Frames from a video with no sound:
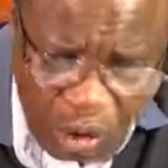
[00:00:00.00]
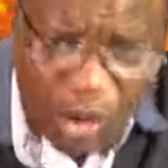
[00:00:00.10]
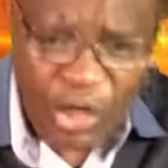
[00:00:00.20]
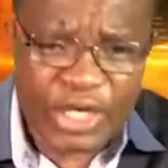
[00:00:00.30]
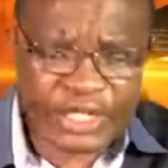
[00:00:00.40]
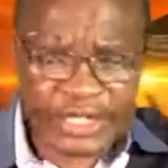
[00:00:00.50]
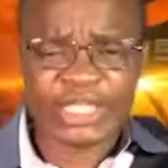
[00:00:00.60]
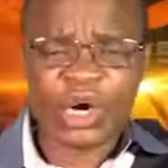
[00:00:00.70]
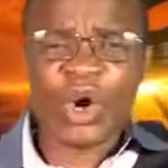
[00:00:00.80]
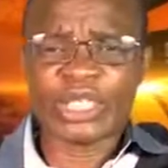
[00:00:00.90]
Tolu
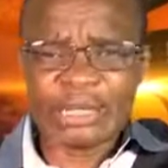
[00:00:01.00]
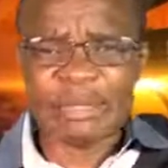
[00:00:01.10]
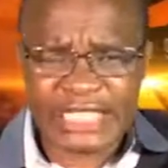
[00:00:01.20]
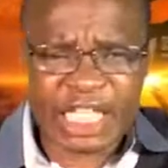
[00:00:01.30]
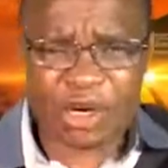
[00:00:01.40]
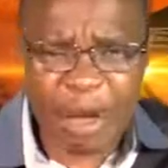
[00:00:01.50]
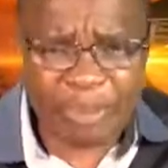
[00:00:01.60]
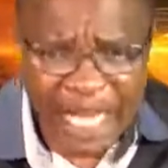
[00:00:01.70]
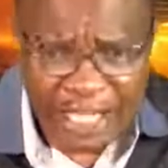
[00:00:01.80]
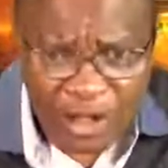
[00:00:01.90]
do dimitingu
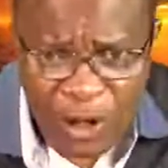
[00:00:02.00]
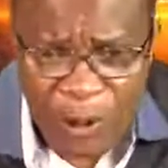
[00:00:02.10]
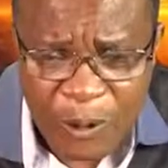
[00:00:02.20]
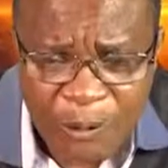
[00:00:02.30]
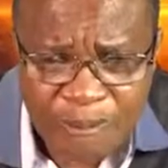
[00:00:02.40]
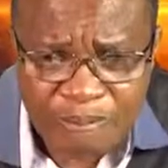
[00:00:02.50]
mapek no.